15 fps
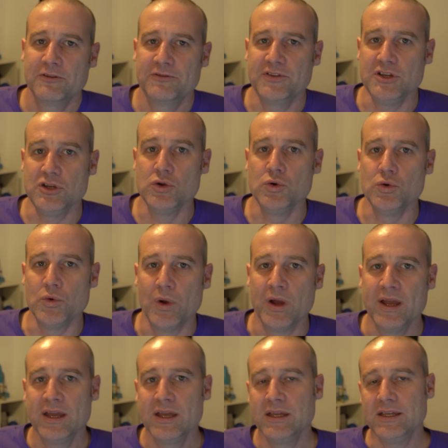for you
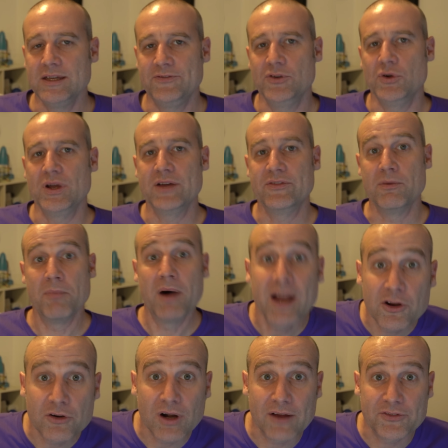if you're here for
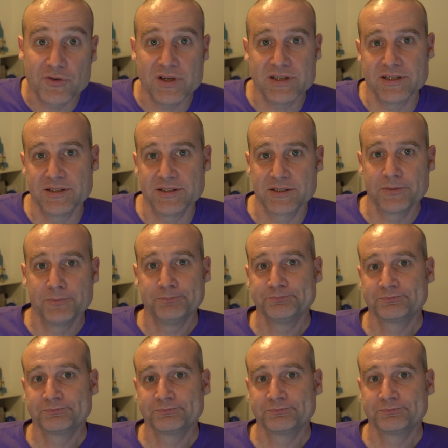Minecraft reasons.